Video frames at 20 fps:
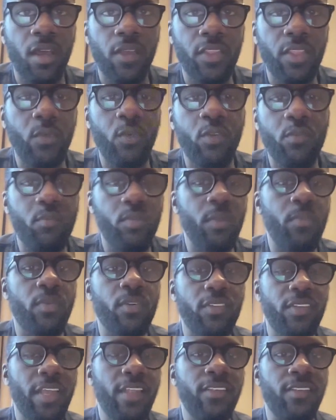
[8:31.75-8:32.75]
they would be
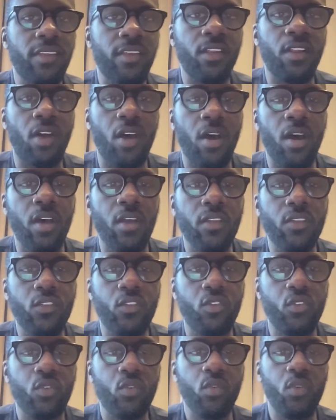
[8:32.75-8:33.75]
presented
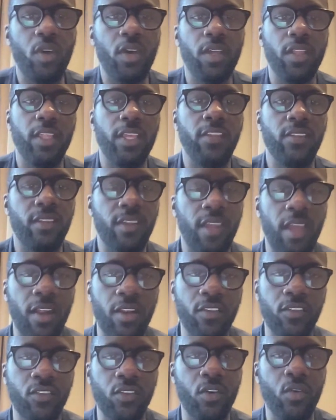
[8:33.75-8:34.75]
onto a LinkedIn
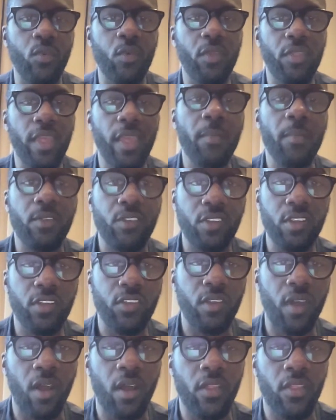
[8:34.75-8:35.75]
carousel with
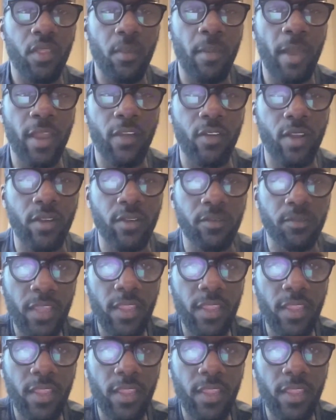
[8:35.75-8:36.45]
images on the background.